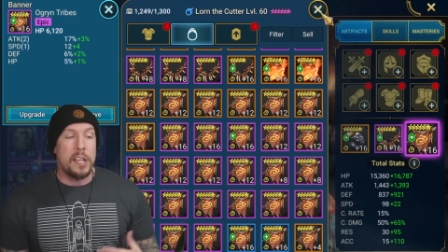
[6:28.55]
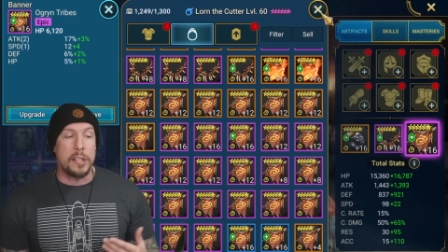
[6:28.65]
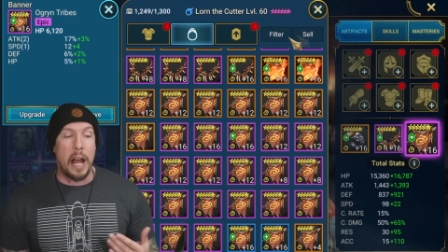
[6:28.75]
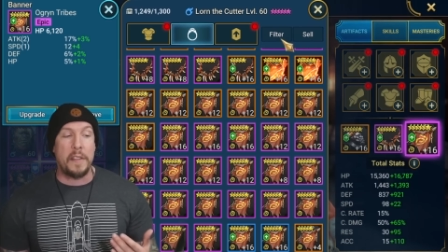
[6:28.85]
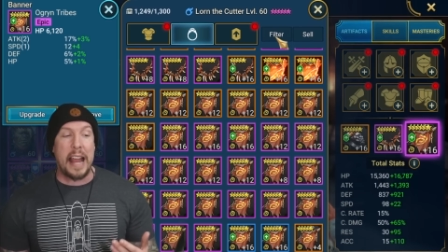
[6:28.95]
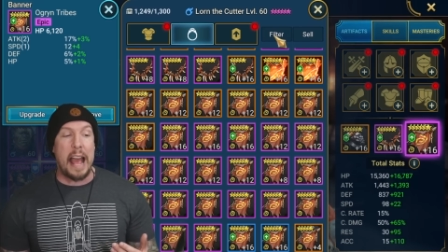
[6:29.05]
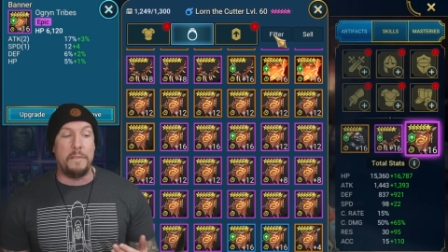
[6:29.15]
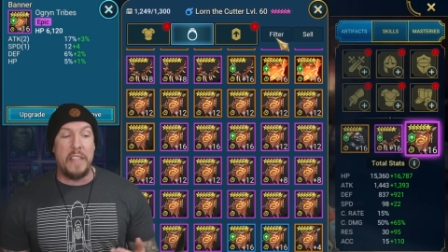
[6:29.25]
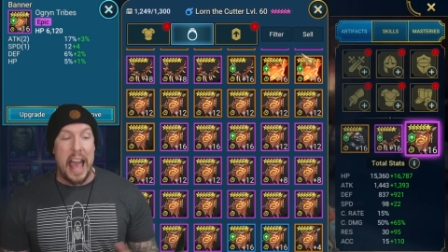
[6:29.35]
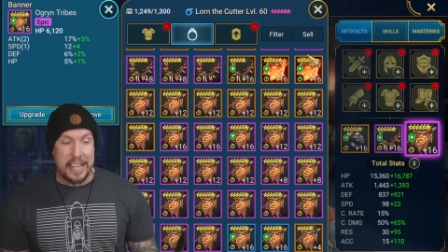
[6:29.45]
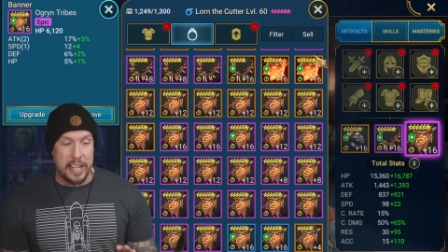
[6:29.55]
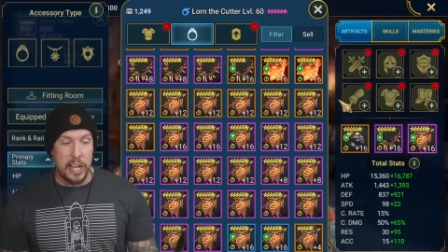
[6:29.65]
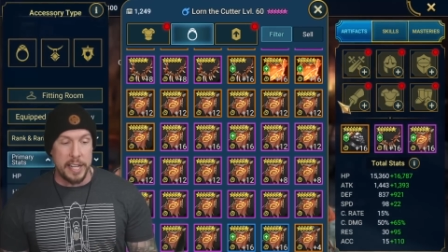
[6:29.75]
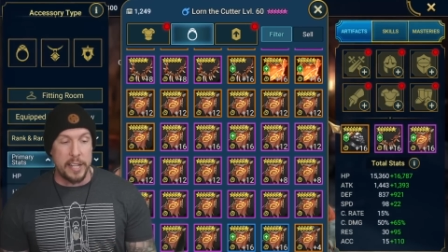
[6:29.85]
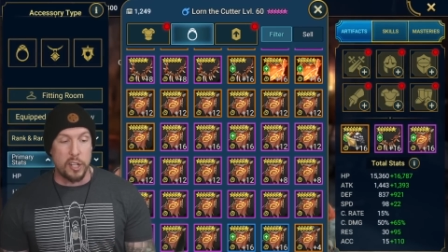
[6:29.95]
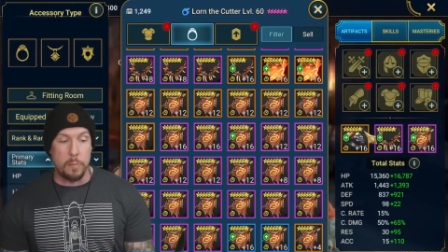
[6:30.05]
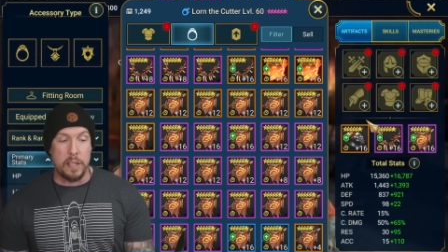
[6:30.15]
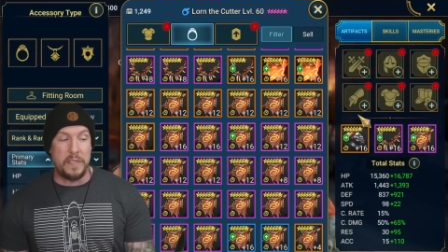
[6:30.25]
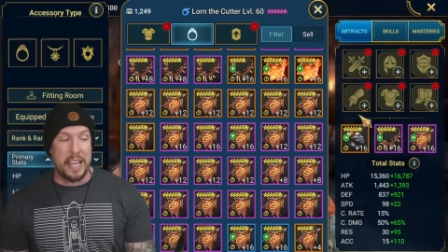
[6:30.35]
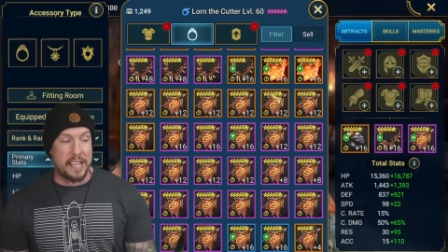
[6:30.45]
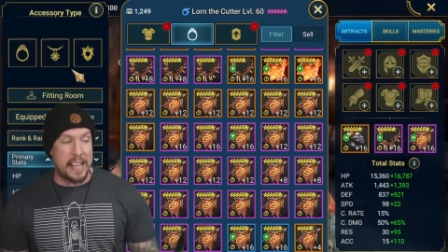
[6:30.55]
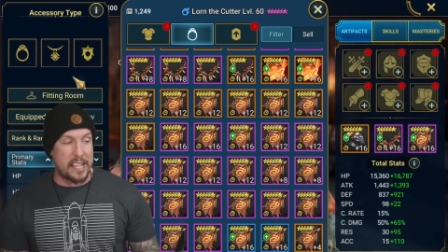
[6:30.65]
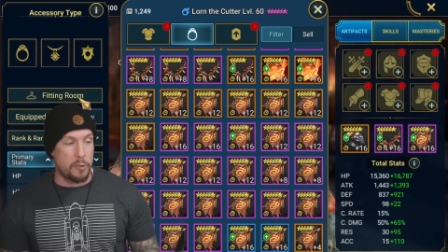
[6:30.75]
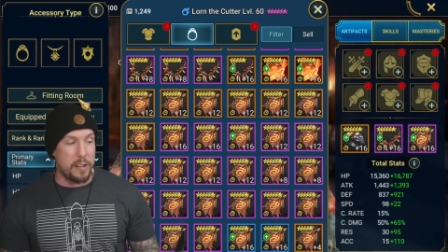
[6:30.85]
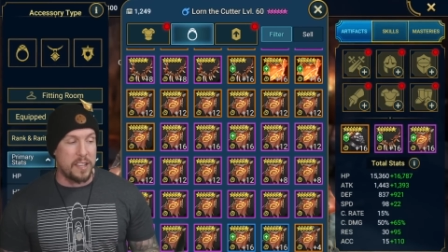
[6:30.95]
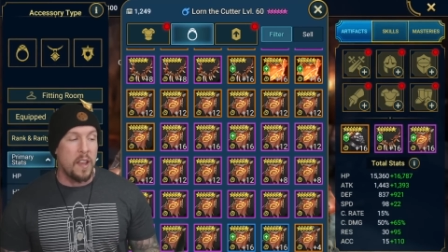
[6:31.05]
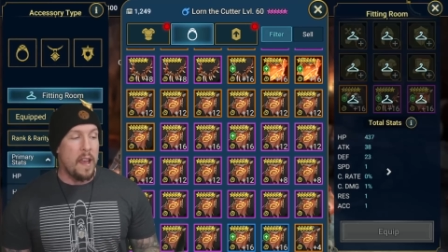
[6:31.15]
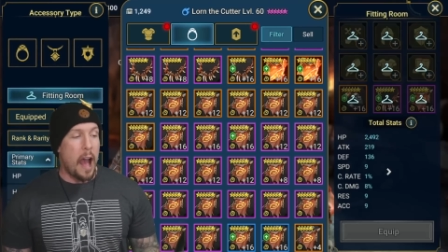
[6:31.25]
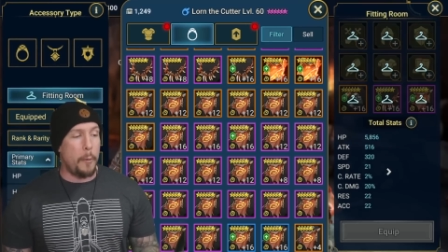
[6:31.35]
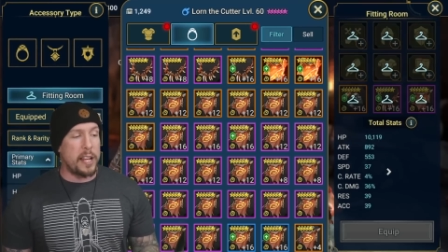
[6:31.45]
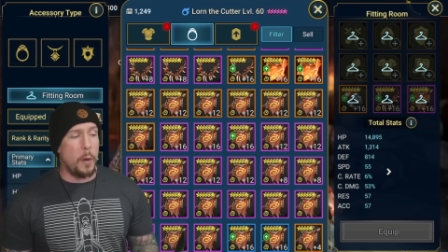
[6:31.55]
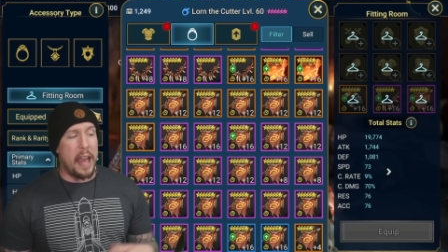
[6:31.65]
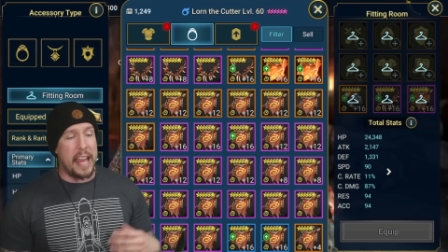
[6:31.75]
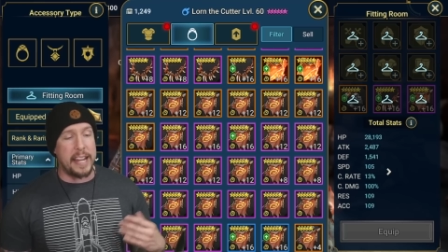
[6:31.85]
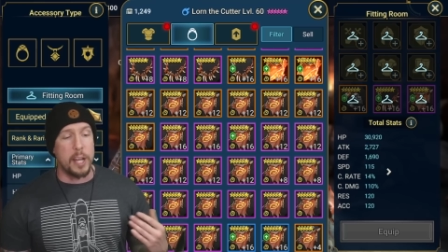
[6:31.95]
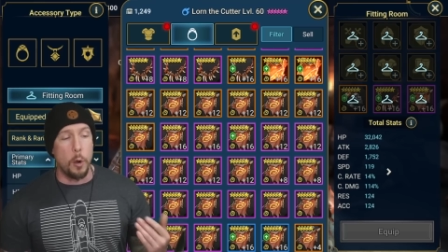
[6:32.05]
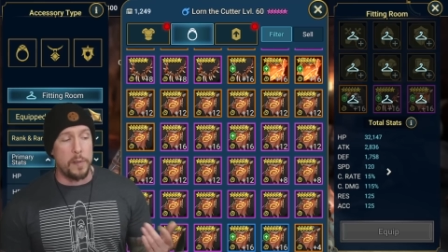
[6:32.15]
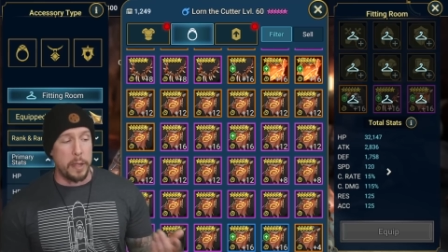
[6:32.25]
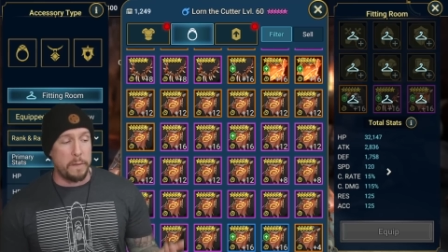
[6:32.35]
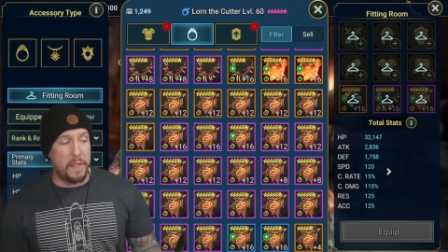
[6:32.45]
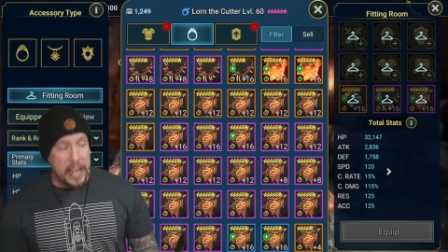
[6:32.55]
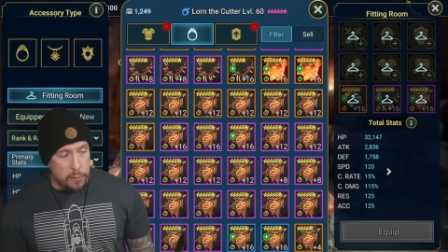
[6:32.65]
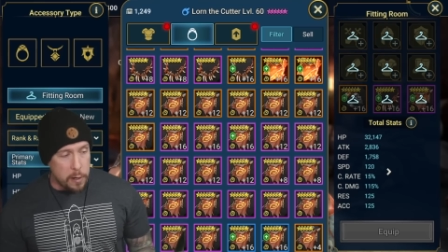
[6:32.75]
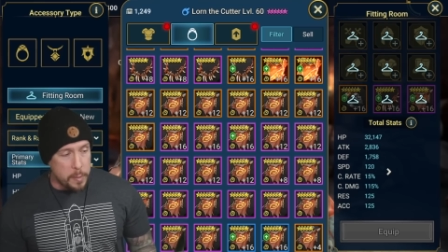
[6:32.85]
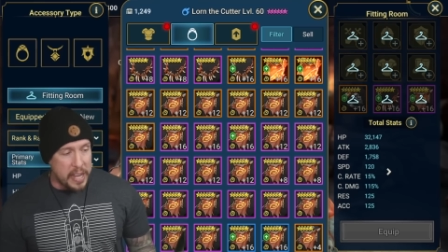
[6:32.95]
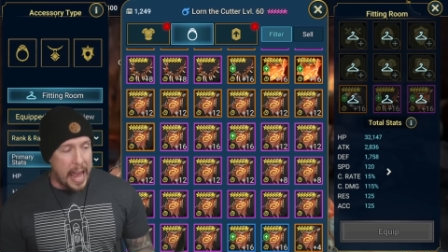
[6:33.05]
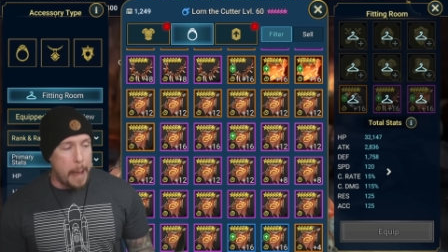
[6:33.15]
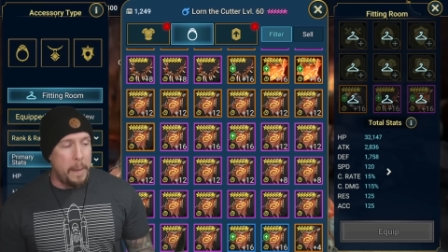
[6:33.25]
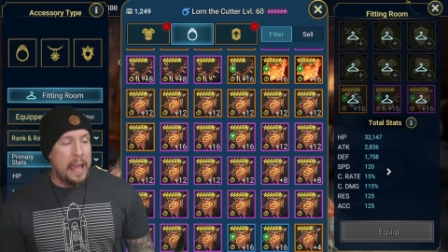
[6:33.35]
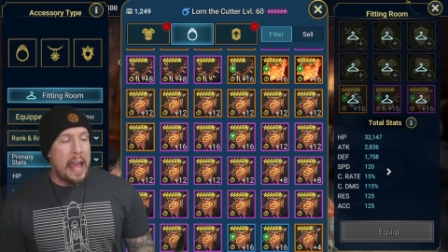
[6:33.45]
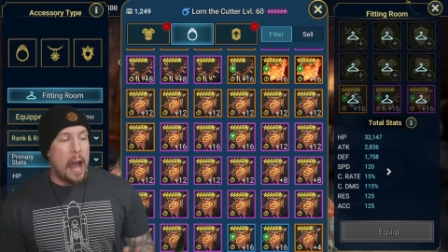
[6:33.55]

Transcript: So now that I have that done in terms of the accessories, I want to go ahead and go over to the fitting room tab.